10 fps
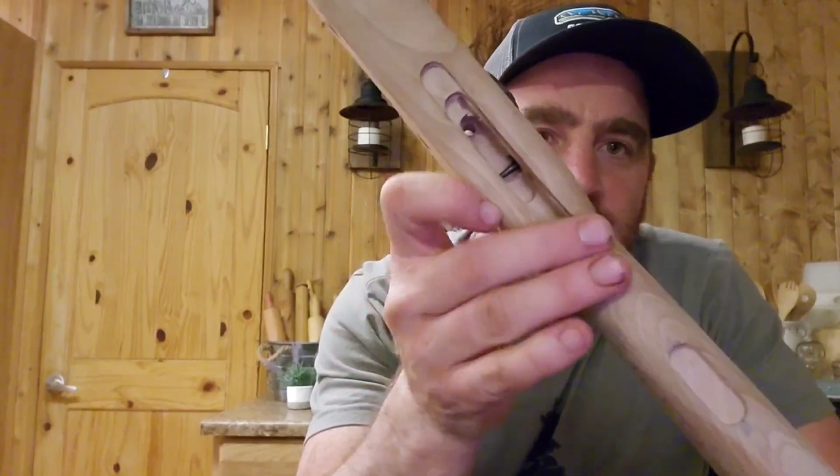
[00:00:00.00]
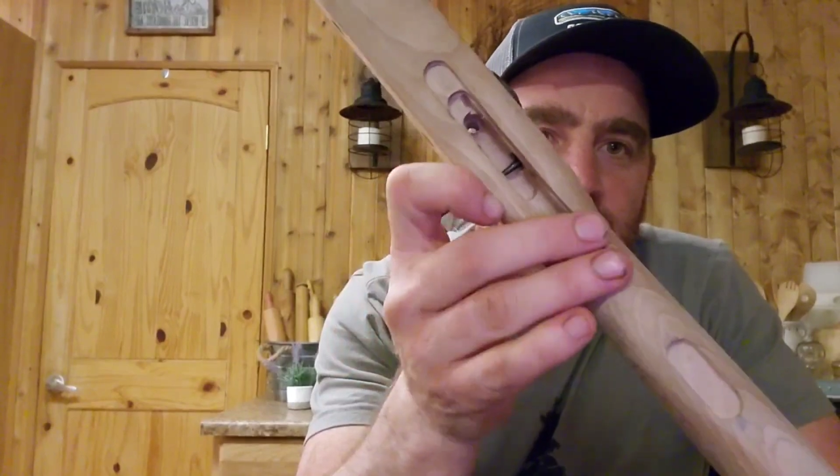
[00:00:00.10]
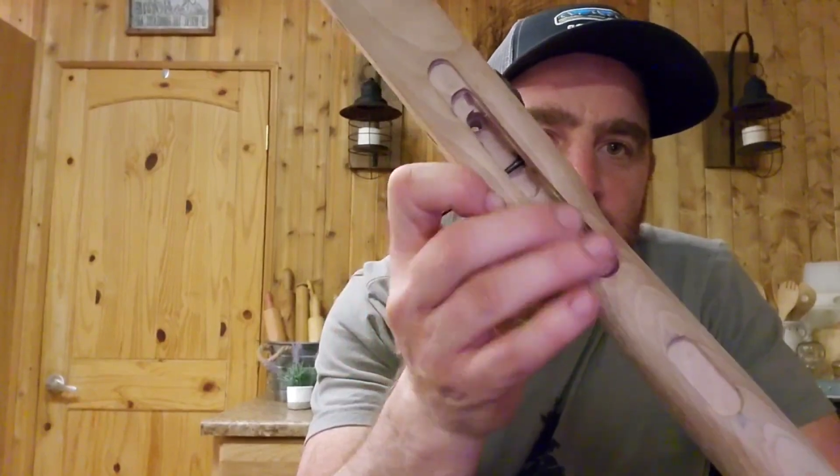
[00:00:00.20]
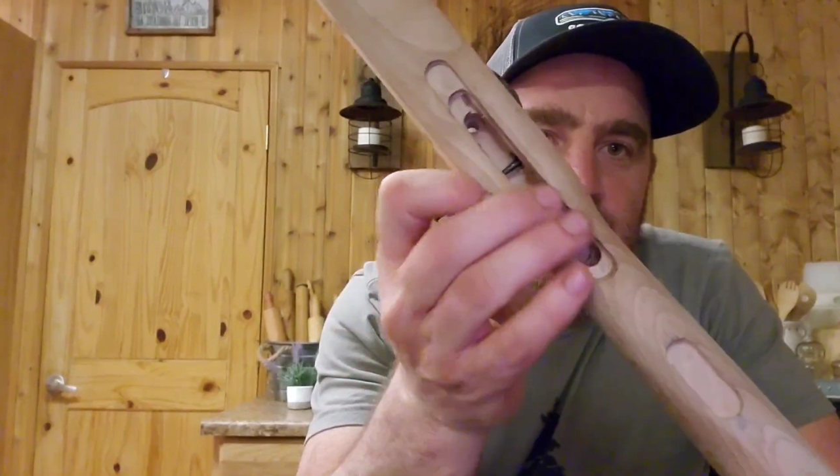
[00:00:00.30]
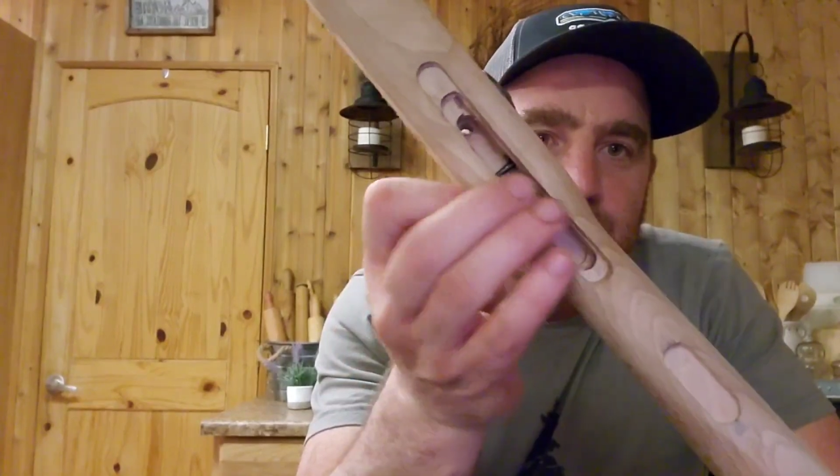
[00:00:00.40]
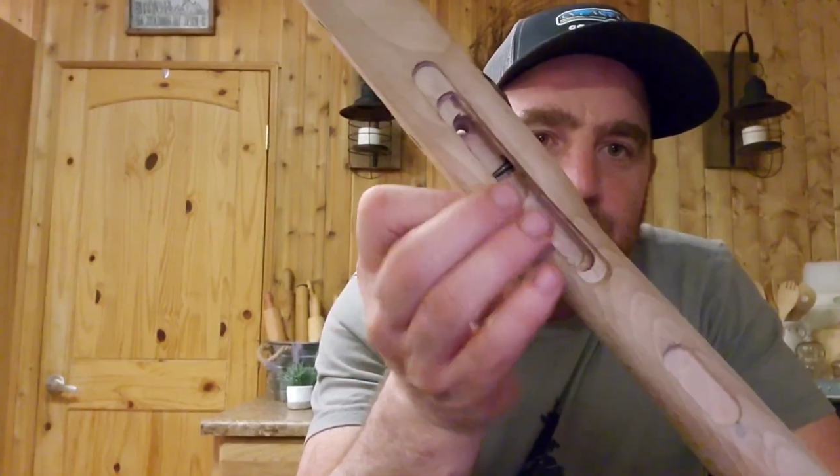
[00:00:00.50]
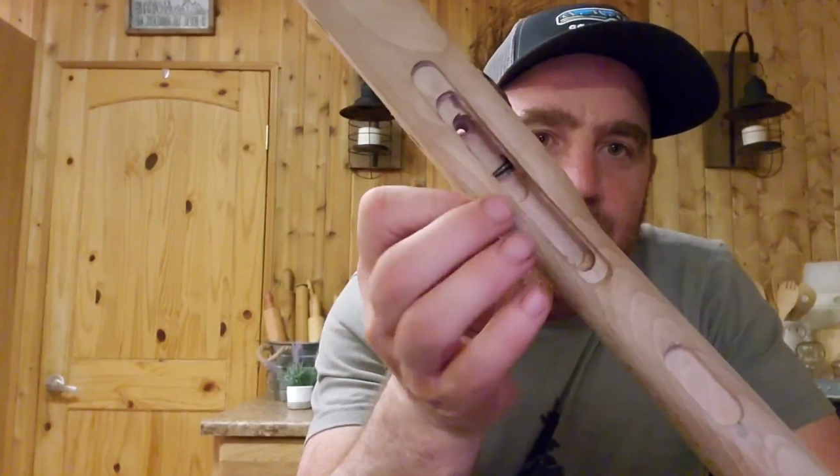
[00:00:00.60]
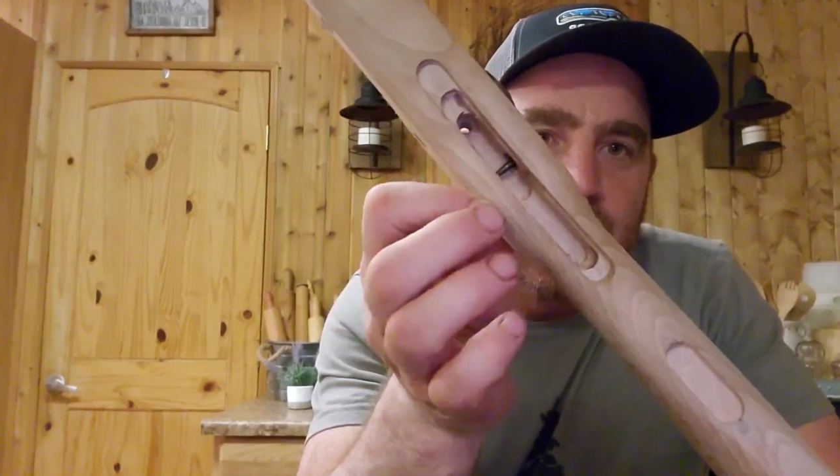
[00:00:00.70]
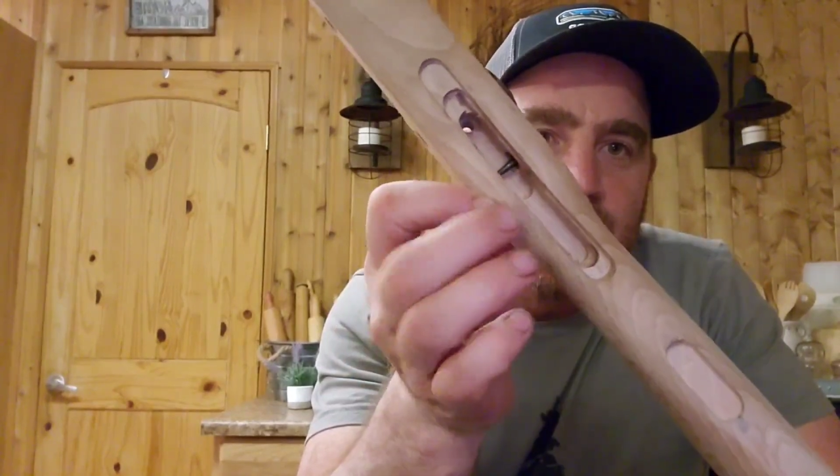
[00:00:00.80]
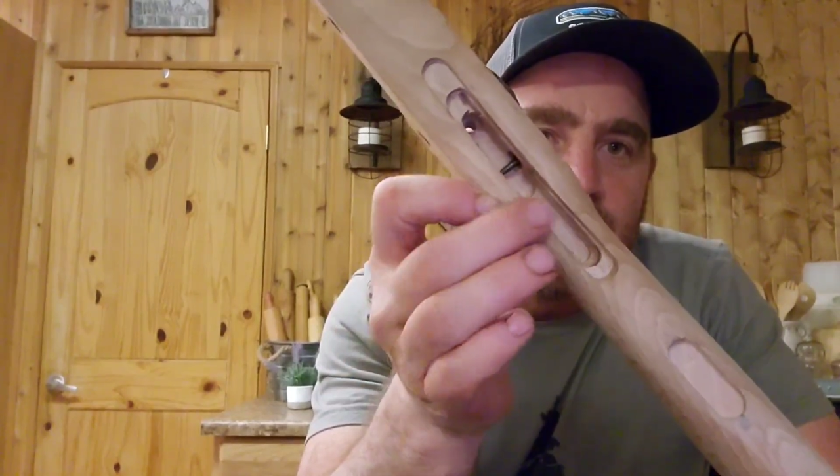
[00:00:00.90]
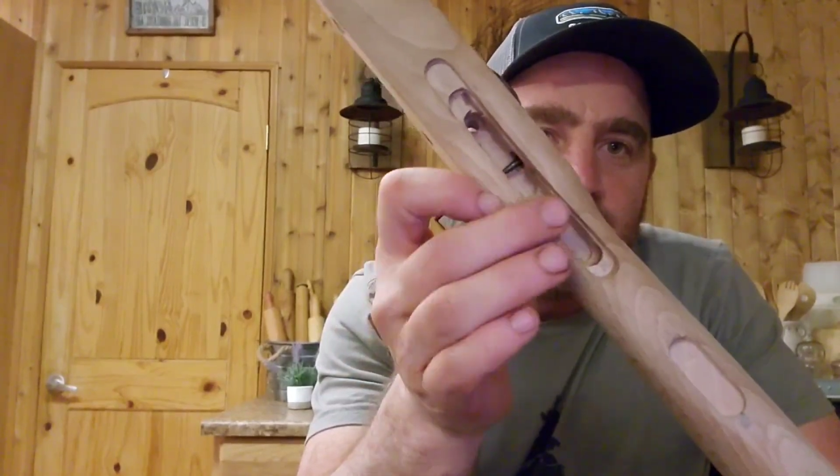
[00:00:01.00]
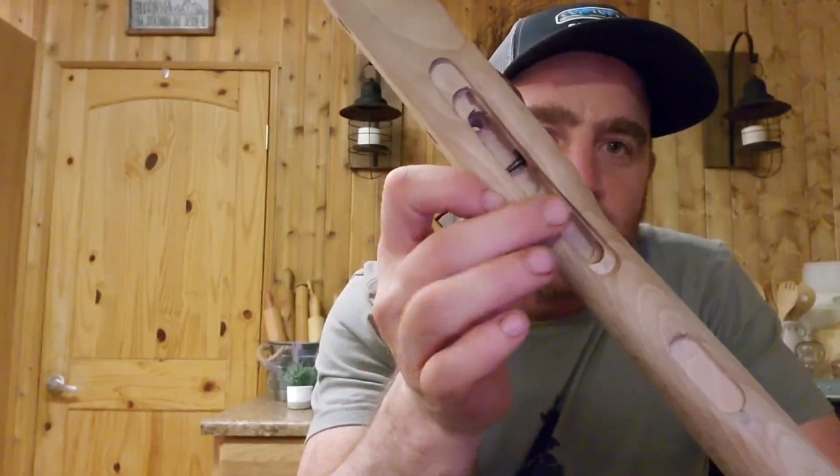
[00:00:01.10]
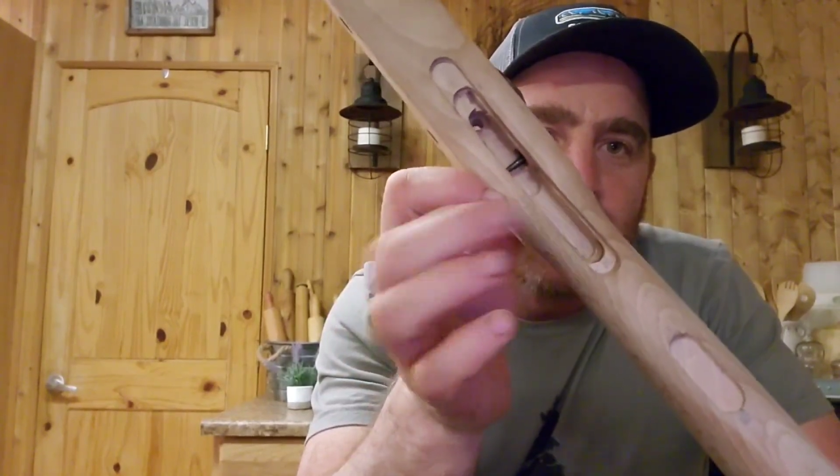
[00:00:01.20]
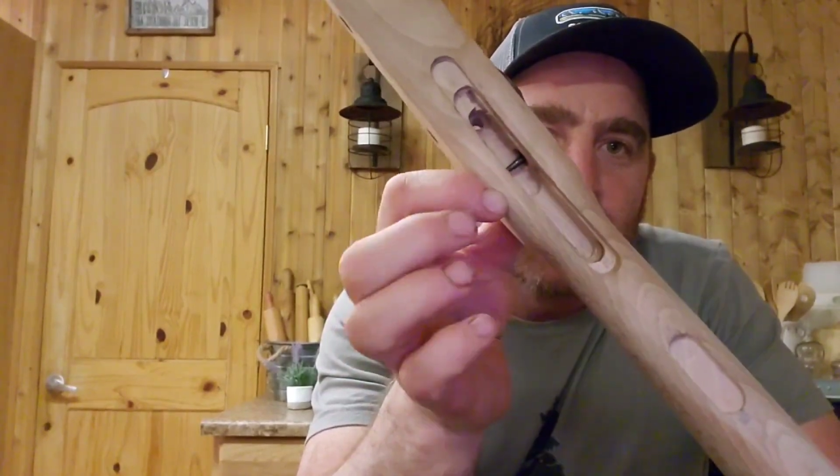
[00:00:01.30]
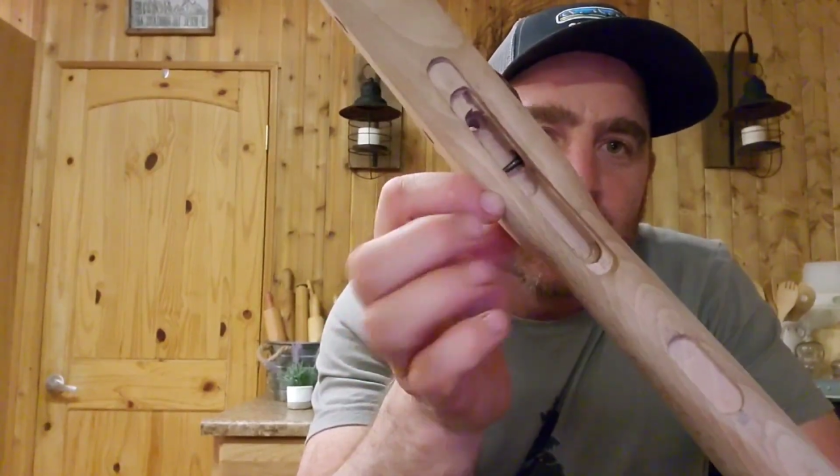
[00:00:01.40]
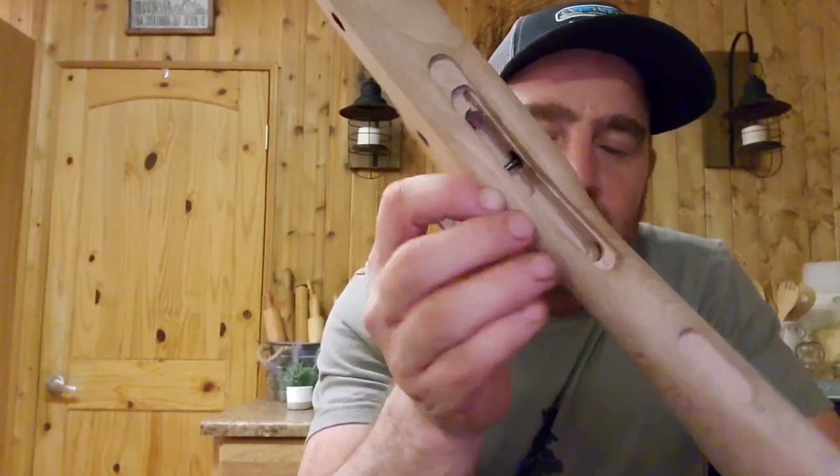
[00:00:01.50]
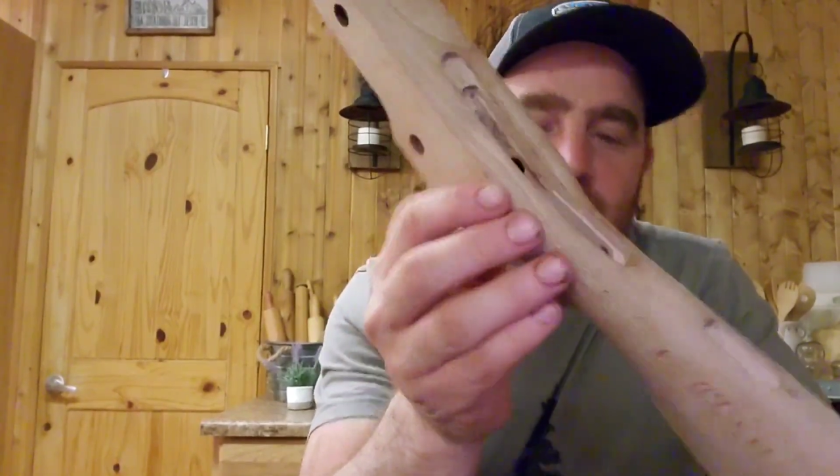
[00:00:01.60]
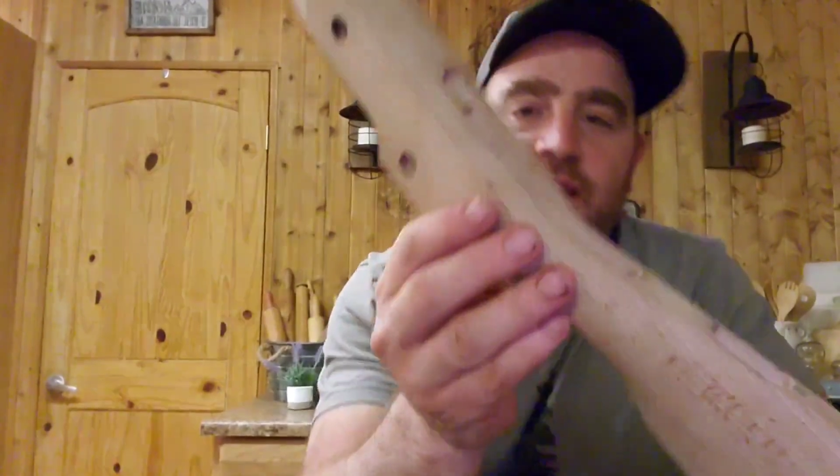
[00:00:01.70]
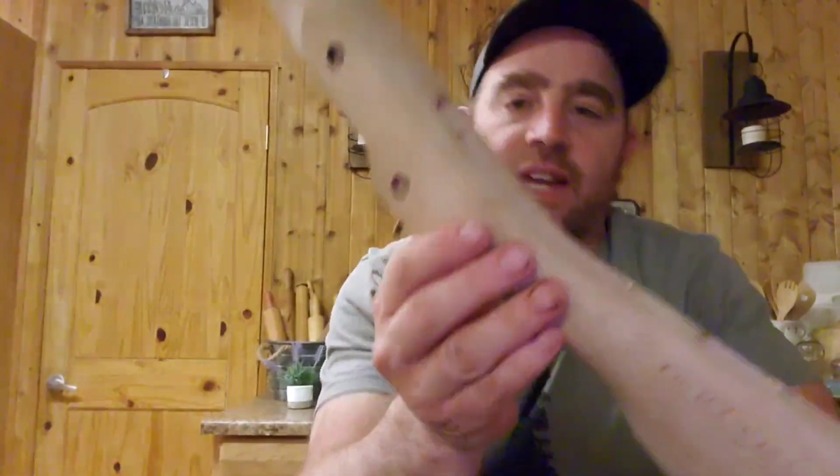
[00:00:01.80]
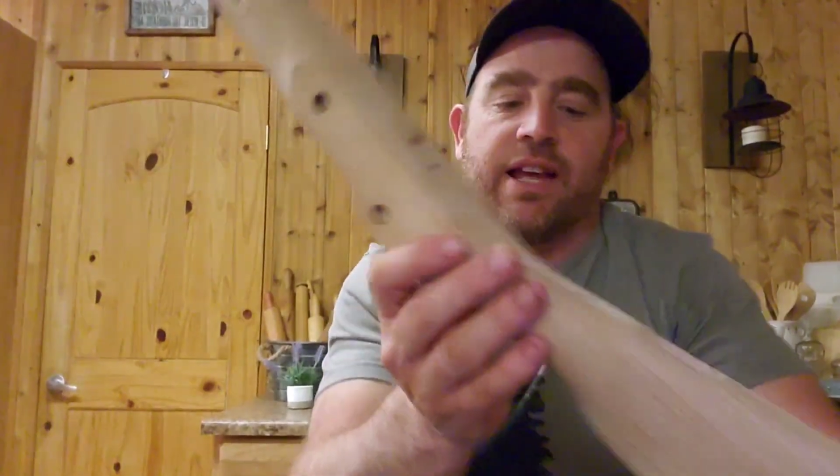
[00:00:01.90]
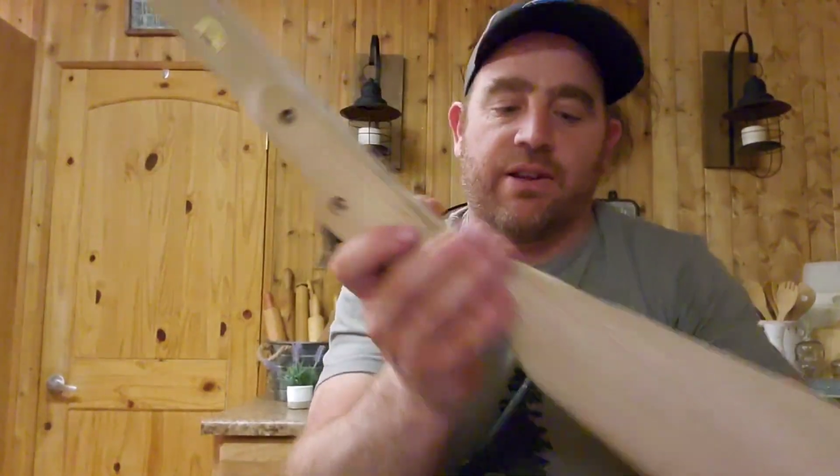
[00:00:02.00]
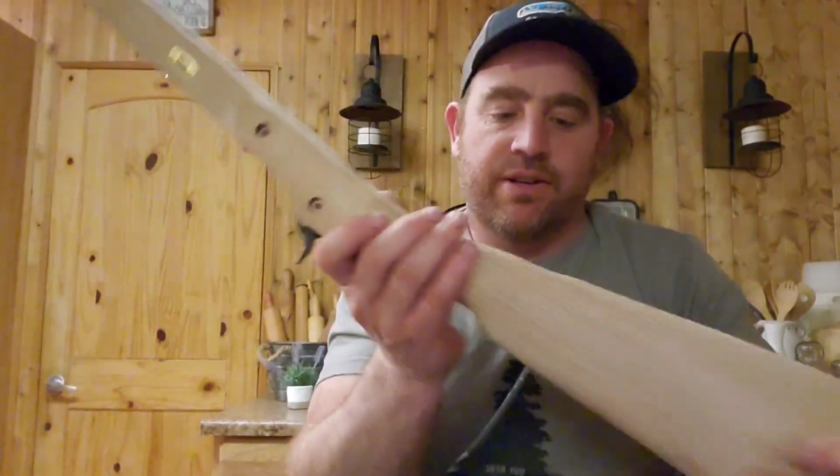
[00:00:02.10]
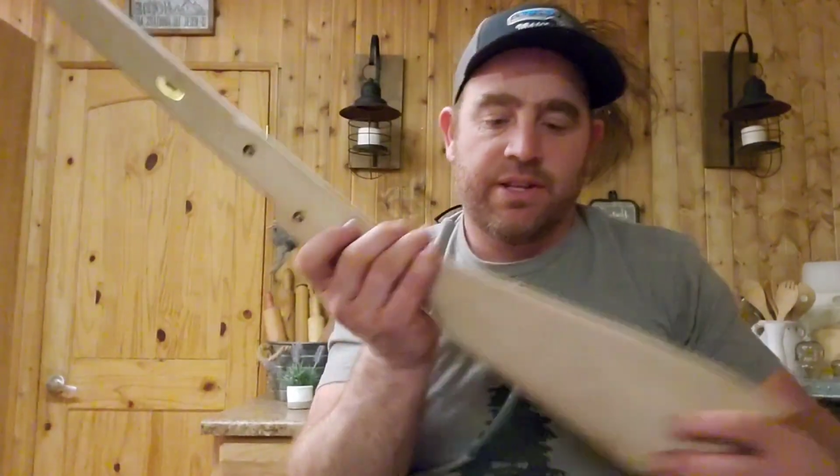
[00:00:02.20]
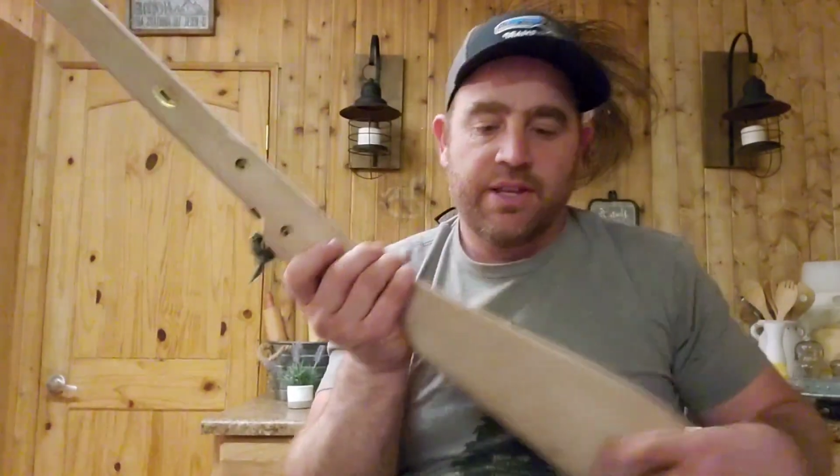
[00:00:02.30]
there's some junk in there. I'm going to clean that out.